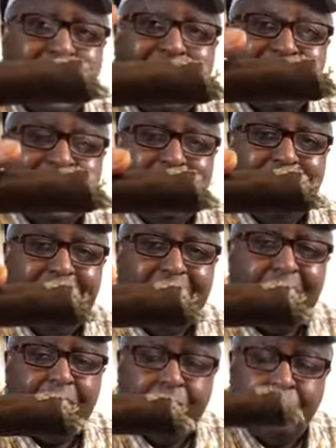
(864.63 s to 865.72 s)
at the
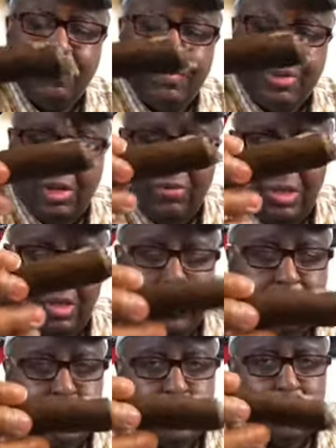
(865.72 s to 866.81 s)
end. Everything
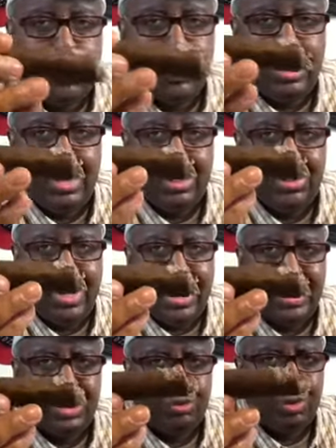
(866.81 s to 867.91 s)
else, all the other
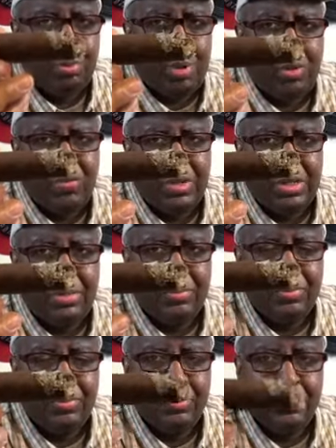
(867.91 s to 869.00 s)
ash was perfect.
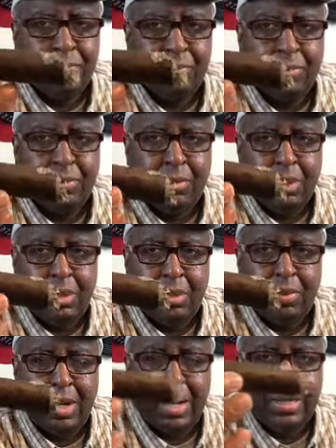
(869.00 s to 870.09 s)
And
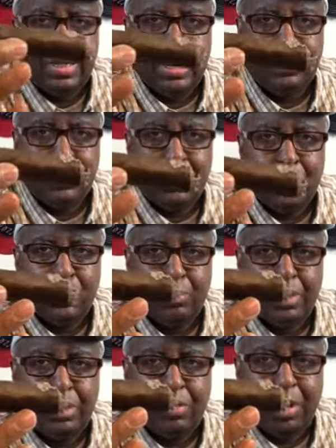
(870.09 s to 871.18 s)
when I got down to this
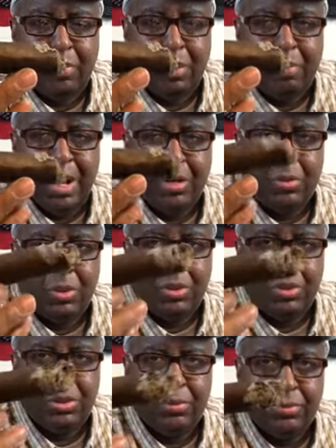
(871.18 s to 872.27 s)
much, right where the band
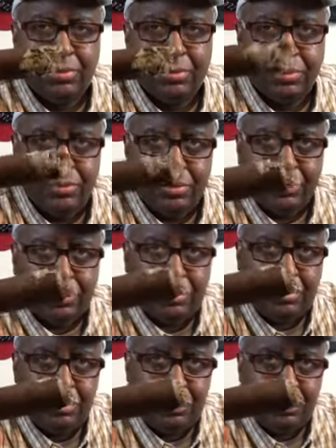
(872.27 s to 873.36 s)
was,
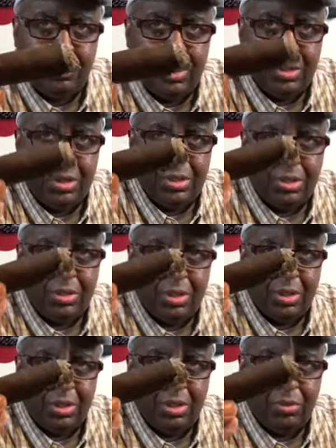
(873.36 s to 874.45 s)
you can see it
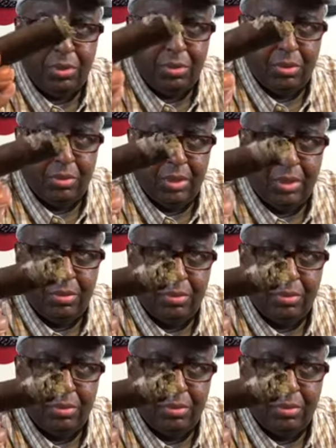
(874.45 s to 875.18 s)
started canoeing a little bit.